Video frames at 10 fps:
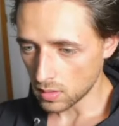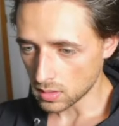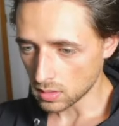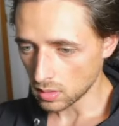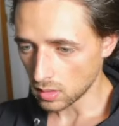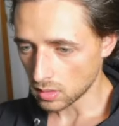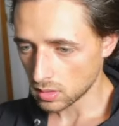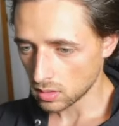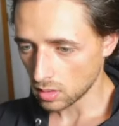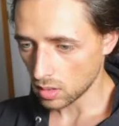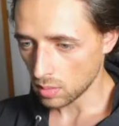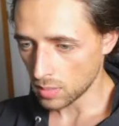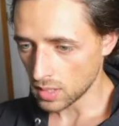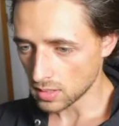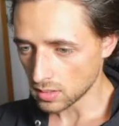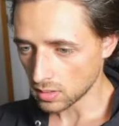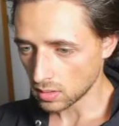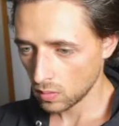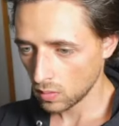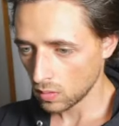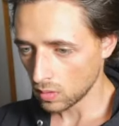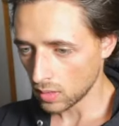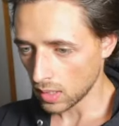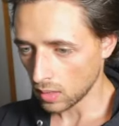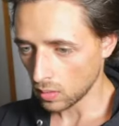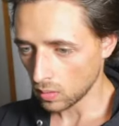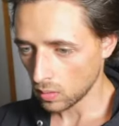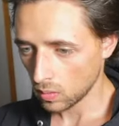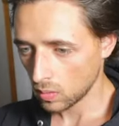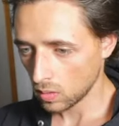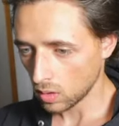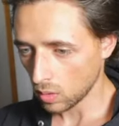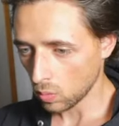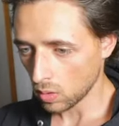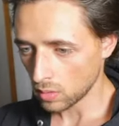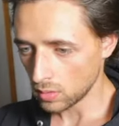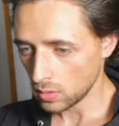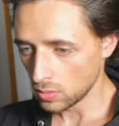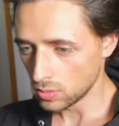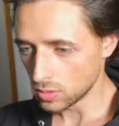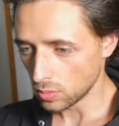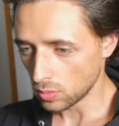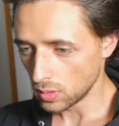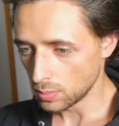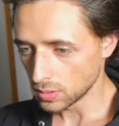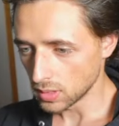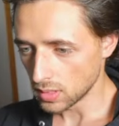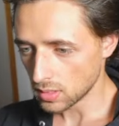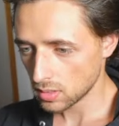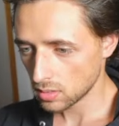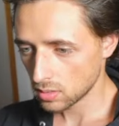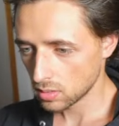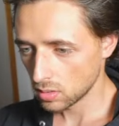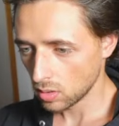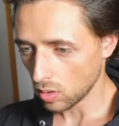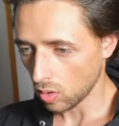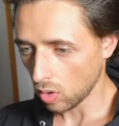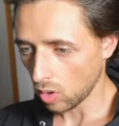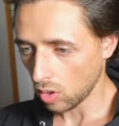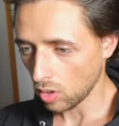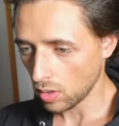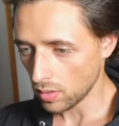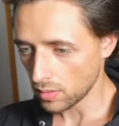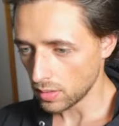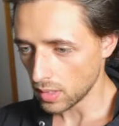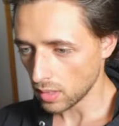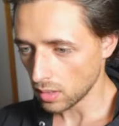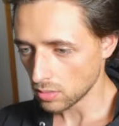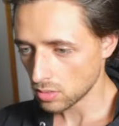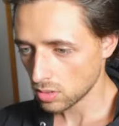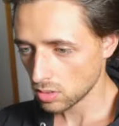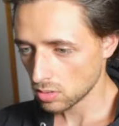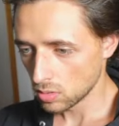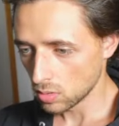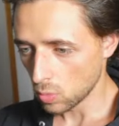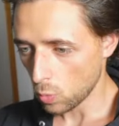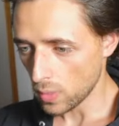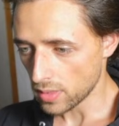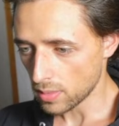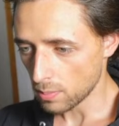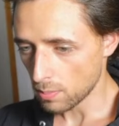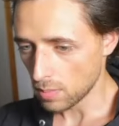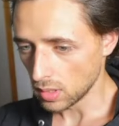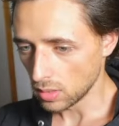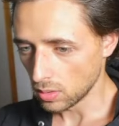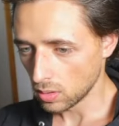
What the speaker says: looks amazing. Now, I want you to replace all the yellows with blue.